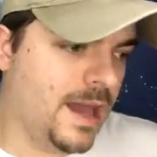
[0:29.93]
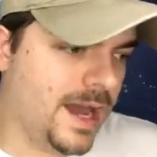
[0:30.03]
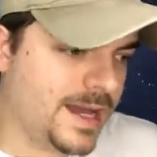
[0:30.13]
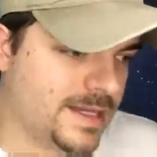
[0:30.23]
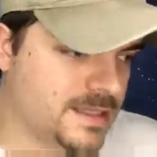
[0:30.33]

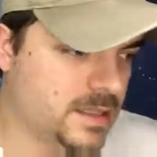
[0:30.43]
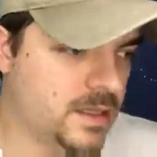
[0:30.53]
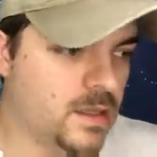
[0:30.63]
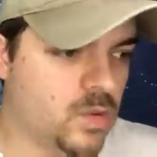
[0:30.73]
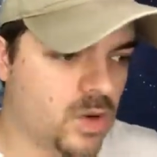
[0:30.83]
as
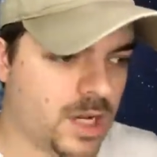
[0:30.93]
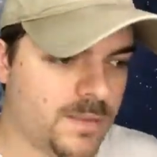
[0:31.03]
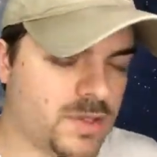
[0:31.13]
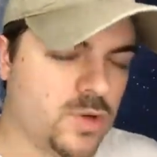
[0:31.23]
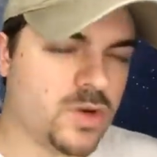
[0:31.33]
we're
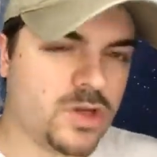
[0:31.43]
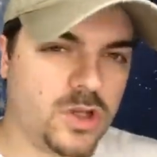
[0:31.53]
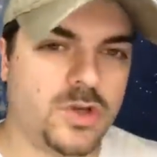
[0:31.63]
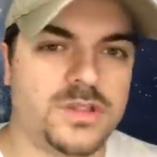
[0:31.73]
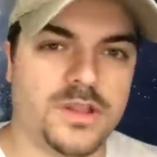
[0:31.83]
coming to a
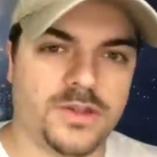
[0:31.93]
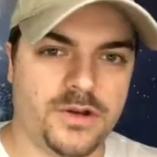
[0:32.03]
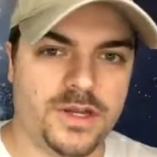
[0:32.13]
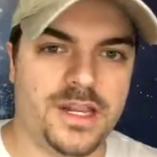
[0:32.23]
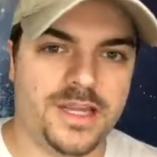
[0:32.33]
close of the
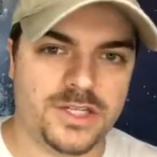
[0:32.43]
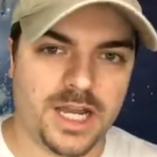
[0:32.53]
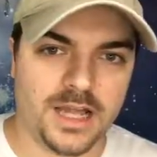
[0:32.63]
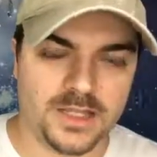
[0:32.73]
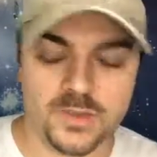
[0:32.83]
30-day
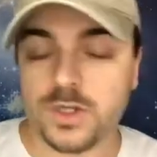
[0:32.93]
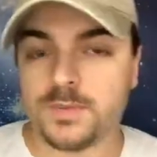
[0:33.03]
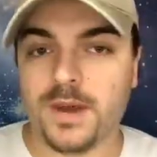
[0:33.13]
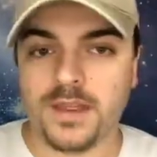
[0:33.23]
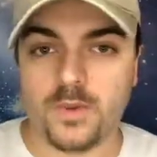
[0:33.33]
challenge,
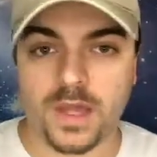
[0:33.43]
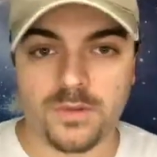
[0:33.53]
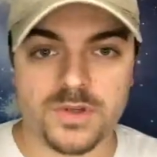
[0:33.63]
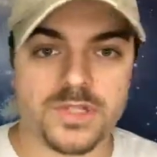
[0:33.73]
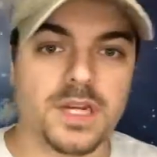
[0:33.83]
which, by the way,
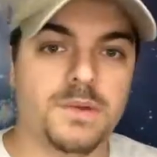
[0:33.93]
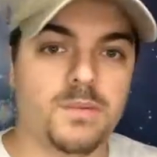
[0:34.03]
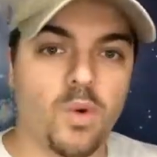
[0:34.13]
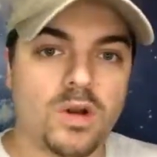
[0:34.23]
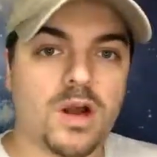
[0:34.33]
there's going to be
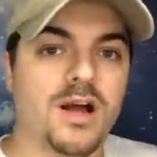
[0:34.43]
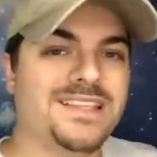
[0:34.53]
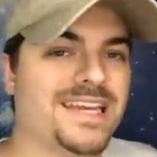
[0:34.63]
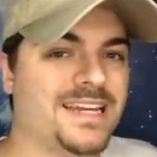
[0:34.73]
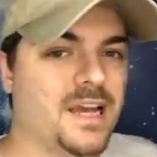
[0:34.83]
more
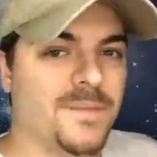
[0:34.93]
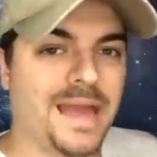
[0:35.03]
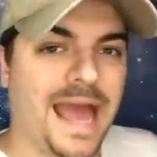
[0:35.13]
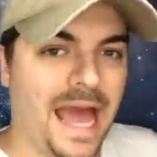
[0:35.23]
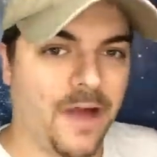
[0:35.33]
content
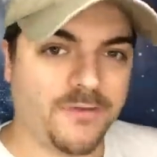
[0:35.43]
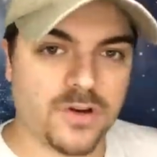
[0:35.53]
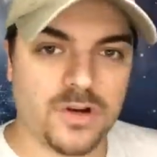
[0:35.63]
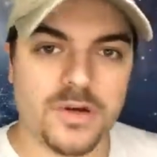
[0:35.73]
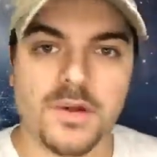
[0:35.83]
coming
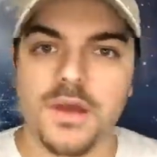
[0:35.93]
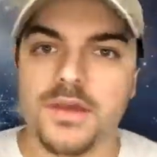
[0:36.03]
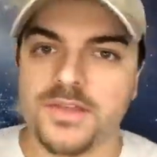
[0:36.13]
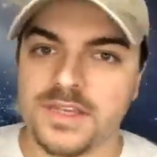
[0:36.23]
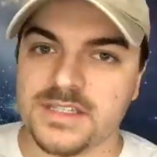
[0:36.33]
after.
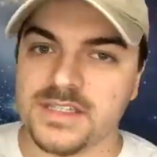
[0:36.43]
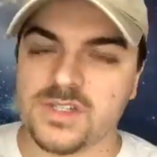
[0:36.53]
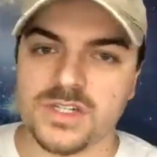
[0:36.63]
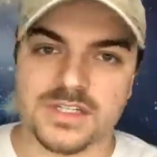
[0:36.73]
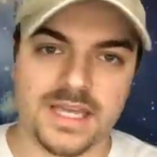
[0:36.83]
This is
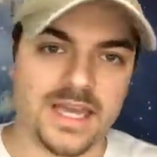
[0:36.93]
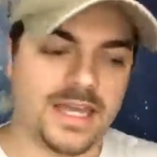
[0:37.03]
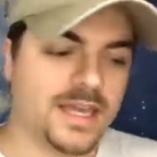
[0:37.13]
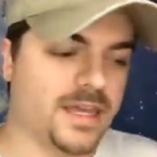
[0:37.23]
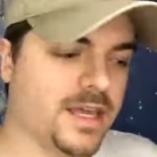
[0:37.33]
just
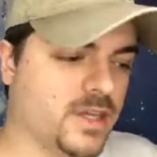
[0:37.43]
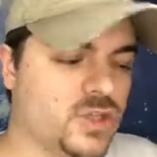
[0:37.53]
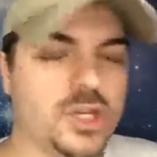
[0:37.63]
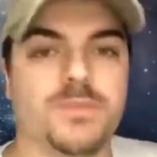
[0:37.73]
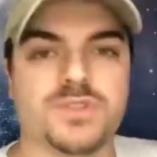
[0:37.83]
a
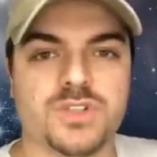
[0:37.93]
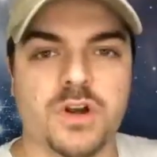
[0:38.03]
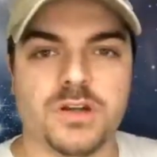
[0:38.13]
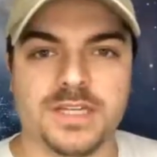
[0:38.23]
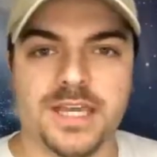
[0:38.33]
jump
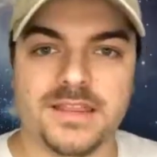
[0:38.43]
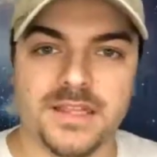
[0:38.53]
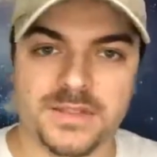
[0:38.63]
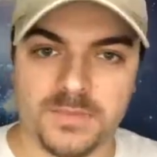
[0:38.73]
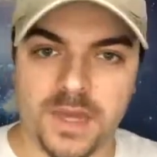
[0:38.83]
start to get
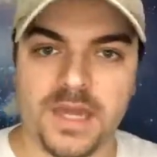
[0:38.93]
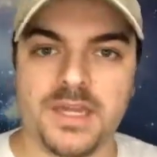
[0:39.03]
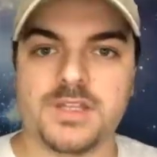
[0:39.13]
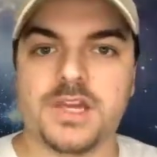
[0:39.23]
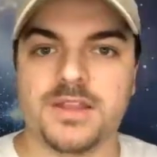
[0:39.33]
this
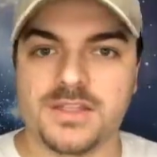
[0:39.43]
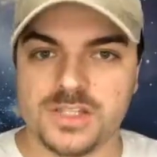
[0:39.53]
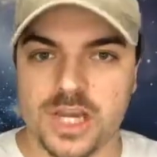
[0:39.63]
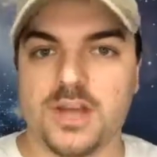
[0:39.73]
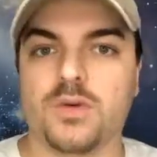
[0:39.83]
page and this
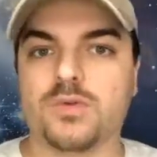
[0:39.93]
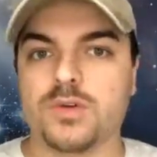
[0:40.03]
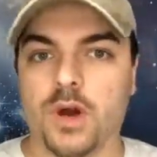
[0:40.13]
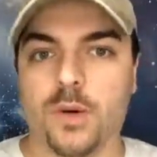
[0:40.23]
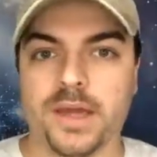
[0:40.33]
channel
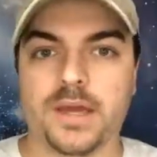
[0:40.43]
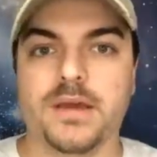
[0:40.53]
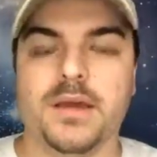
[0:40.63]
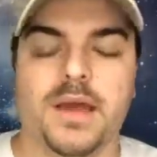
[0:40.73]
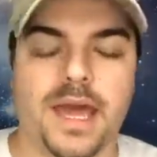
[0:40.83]
going,
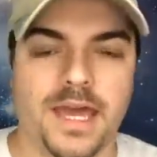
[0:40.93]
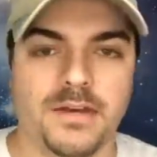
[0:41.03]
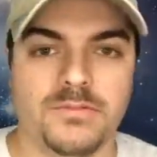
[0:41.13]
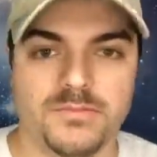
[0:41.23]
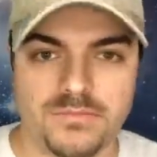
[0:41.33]

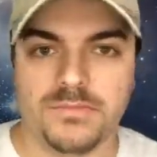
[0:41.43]
and